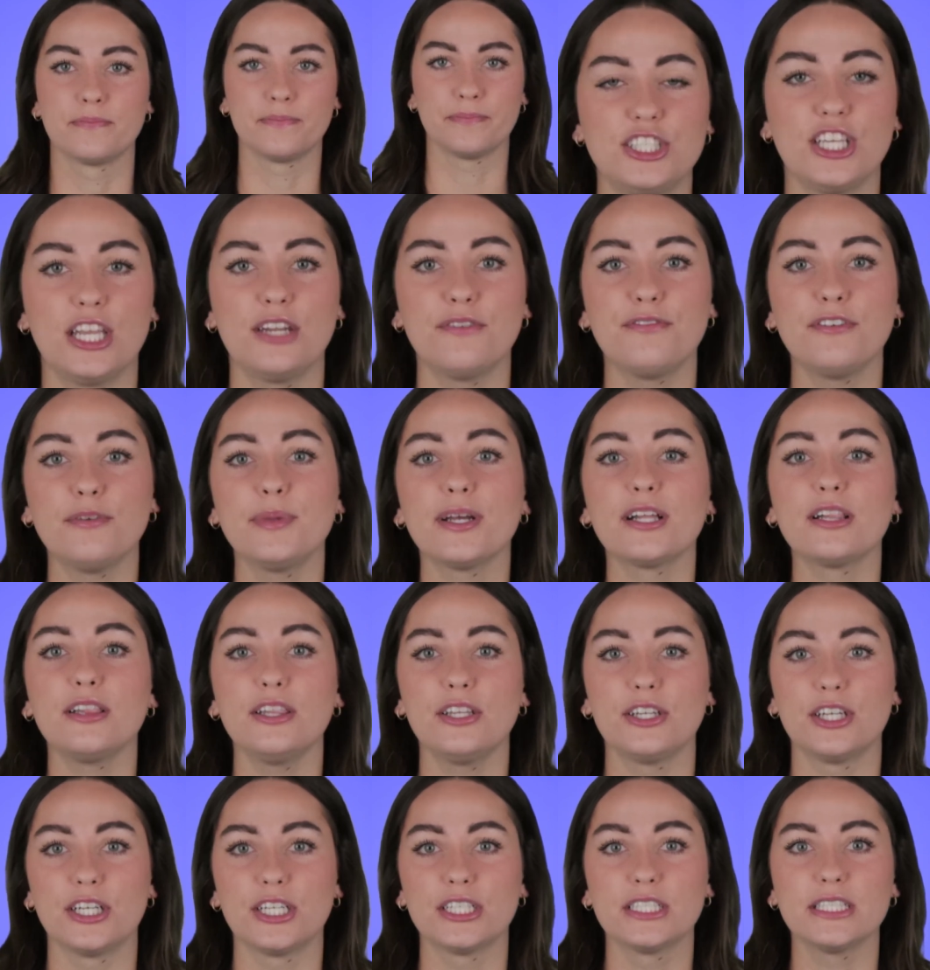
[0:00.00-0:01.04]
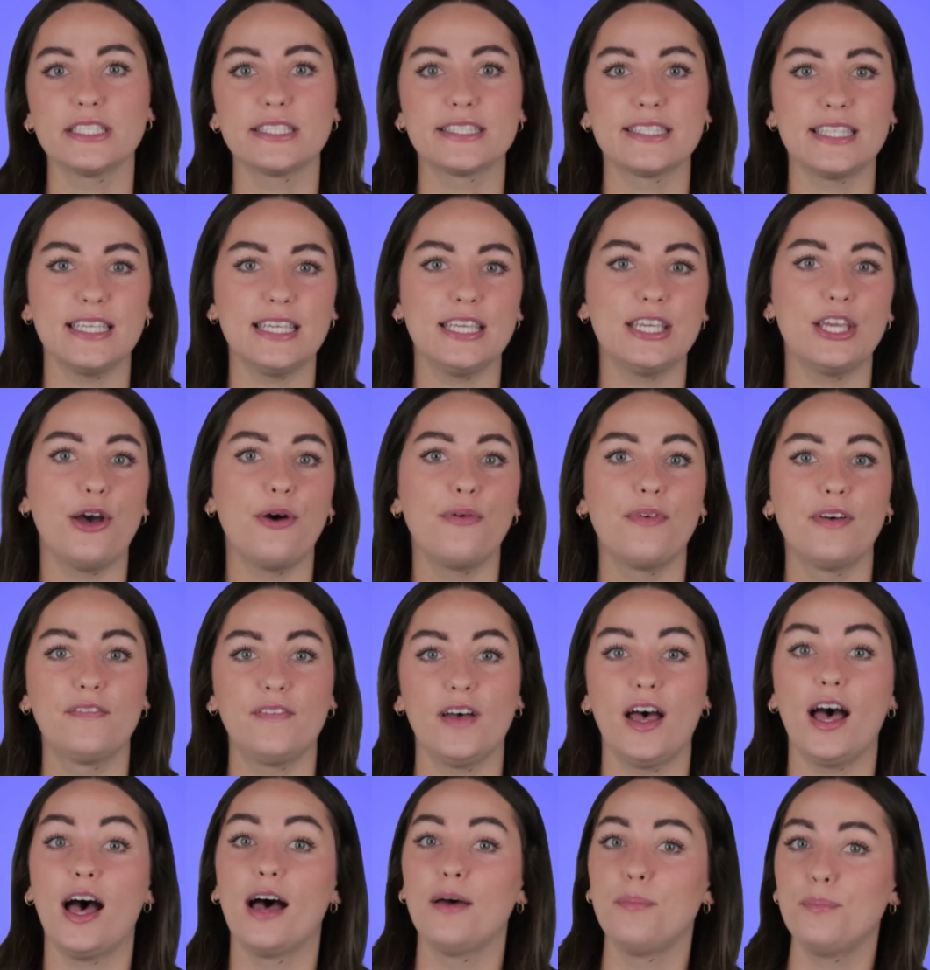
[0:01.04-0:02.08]
Jennifer McClure, CEO
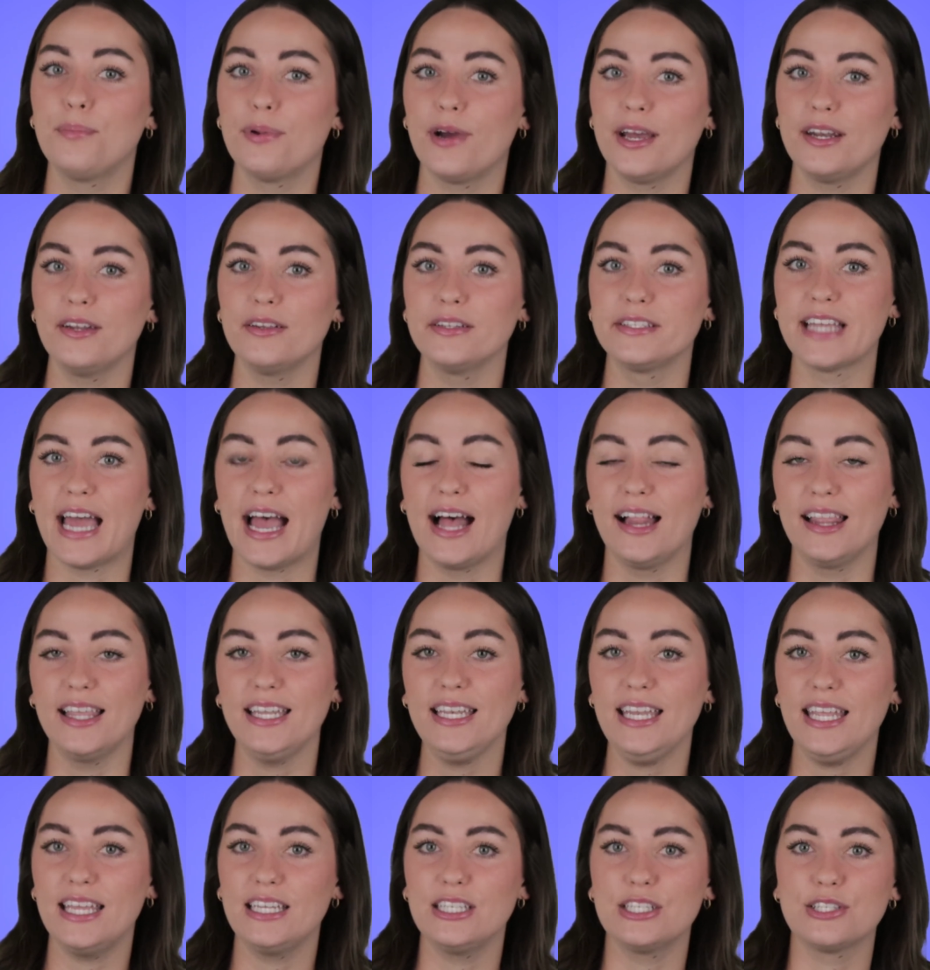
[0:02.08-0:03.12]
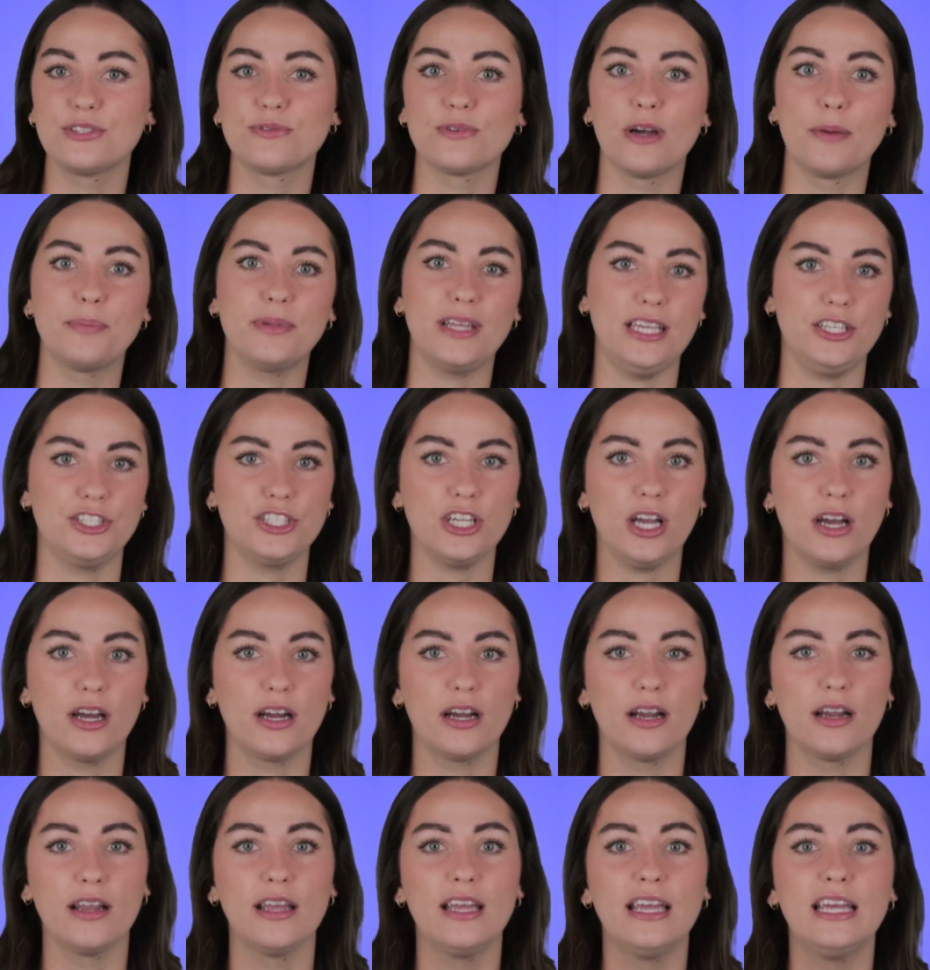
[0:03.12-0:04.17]
of Unbridled Talent and Disrupt
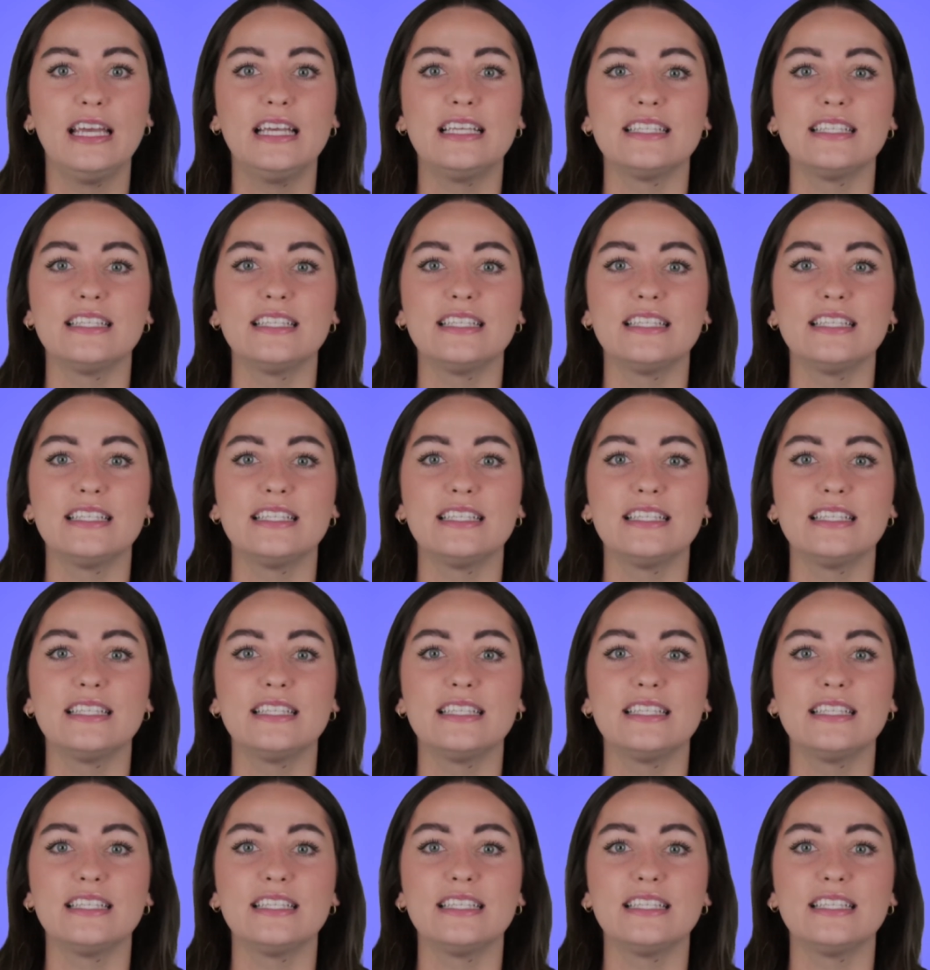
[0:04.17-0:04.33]
HR,